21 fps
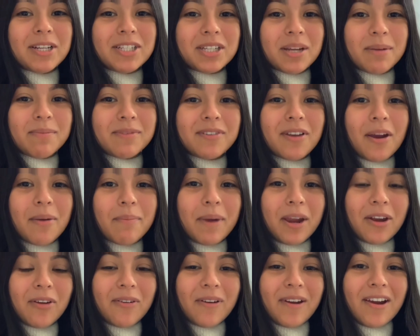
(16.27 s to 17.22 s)
jumpstart
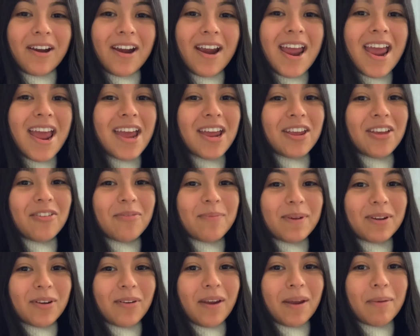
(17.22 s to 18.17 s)
my career. You've
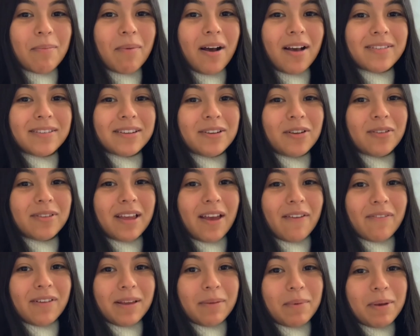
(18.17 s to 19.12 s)
been a great boss and you'll
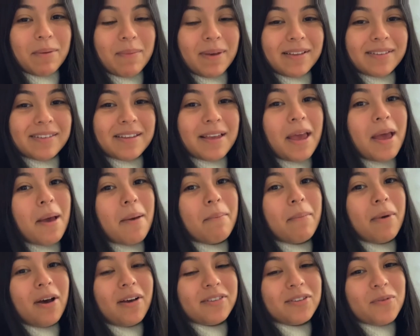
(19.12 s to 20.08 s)
definitely be missed.
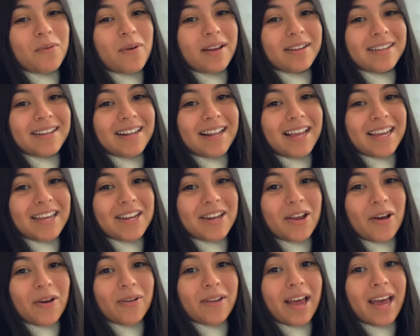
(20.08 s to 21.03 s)
But I also want to let you
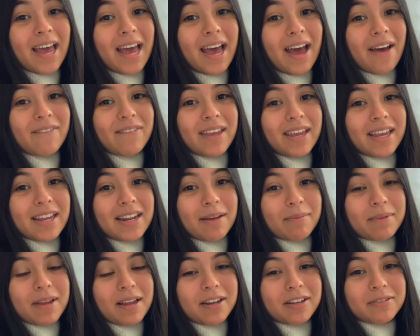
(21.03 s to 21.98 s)
know that I have taken
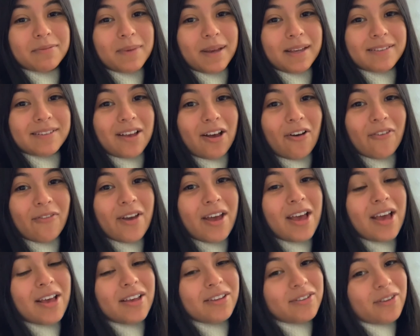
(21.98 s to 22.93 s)
up tennis myself,
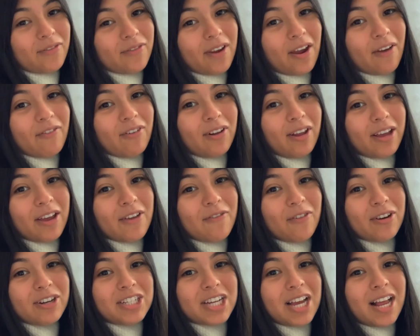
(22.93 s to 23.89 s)
so if you're ever looking
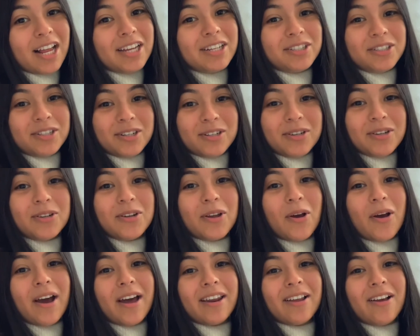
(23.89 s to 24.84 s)
for a challenge, you do
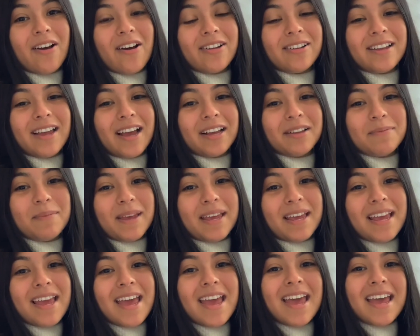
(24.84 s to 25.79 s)
know how to contact me.
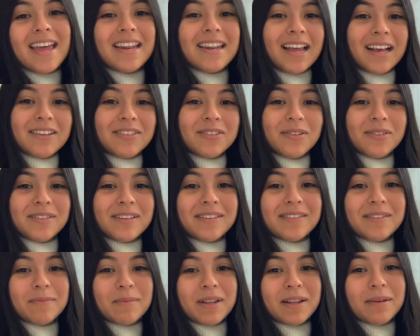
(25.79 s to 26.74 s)
Next, you'll see
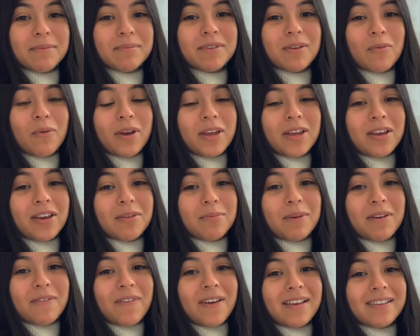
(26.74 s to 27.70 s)
some clips of what you could
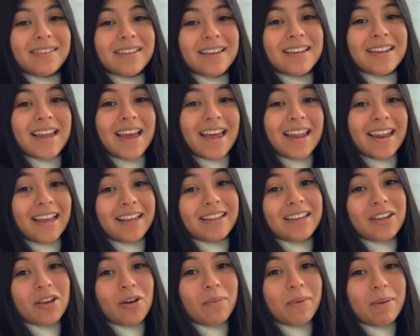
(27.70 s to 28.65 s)
be facing, and I
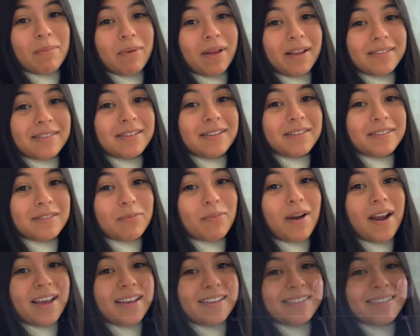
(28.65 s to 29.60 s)
think you'll be pleasantly
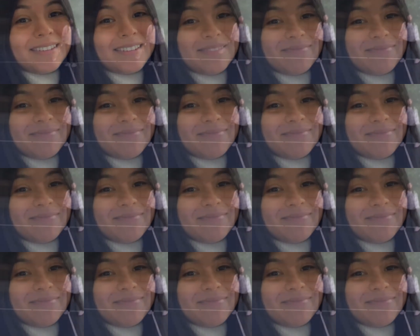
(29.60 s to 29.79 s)
surprised.